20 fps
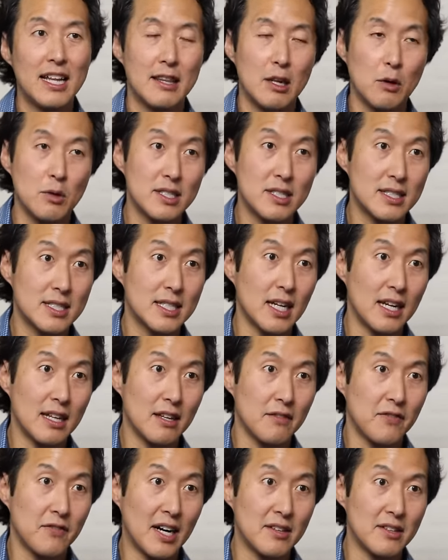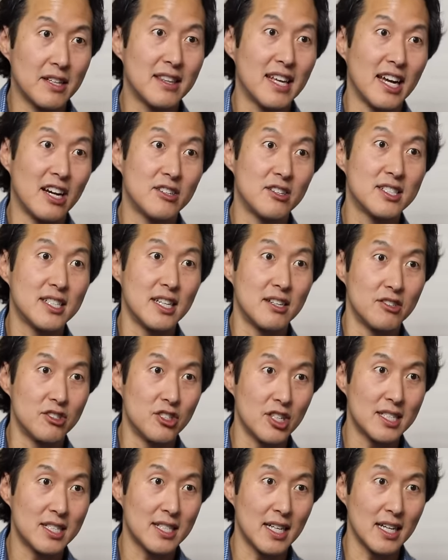there was a study that found that they are
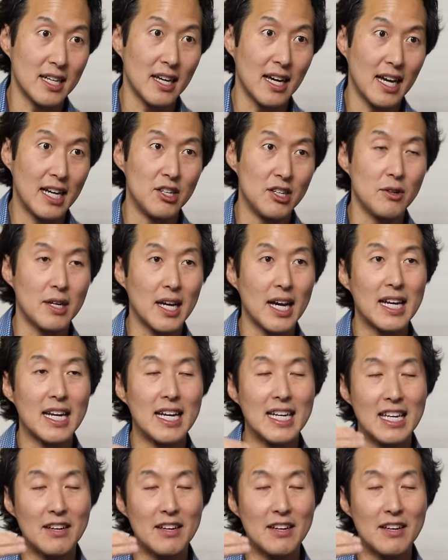synergistic, and you get mm-hmm.